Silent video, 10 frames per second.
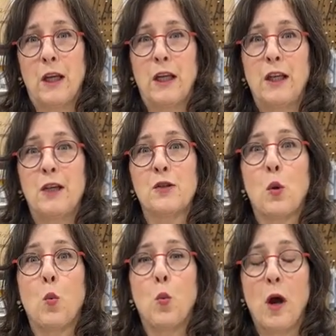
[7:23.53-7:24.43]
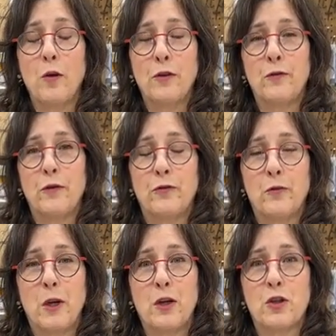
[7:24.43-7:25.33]
he is a wealth of
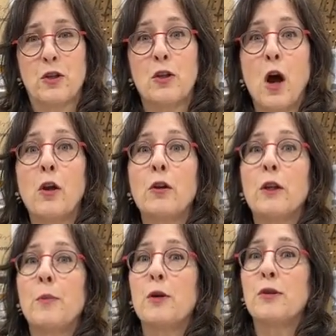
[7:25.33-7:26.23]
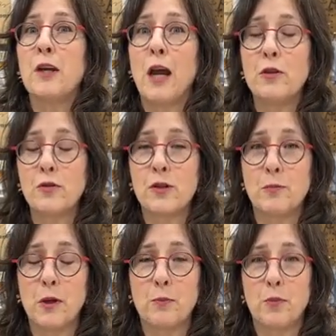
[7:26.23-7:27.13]
information, not only about Daniel
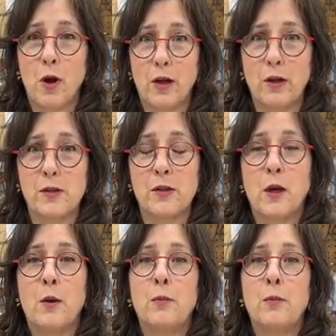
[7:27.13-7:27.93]
Smith products,